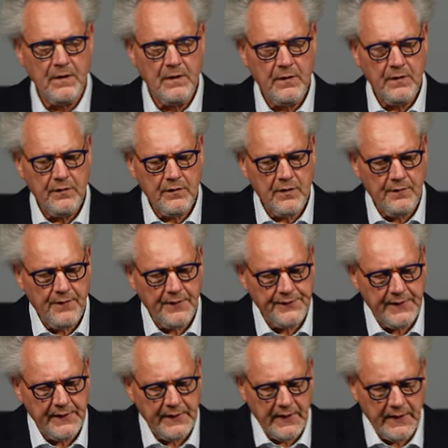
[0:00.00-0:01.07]
So what
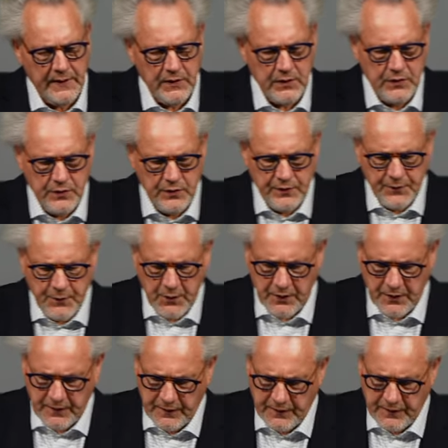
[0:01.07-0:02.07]
then are good works?